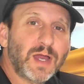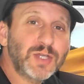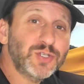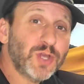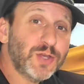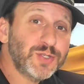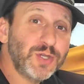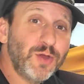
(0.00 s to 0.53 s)
I
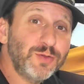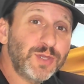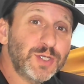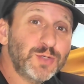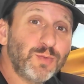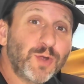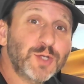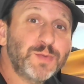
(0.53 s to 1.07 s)
should also note
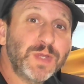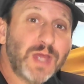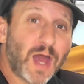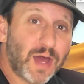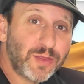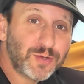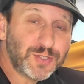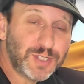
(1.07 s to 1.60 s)
this works with
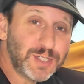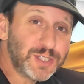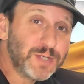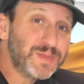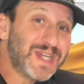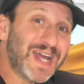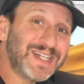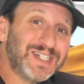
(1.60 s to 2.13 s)
other
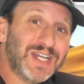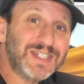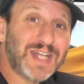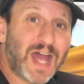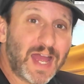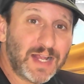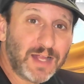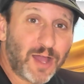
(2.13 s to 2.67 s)
systems, not just
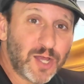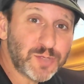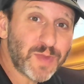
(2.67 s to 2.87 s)
iCloud.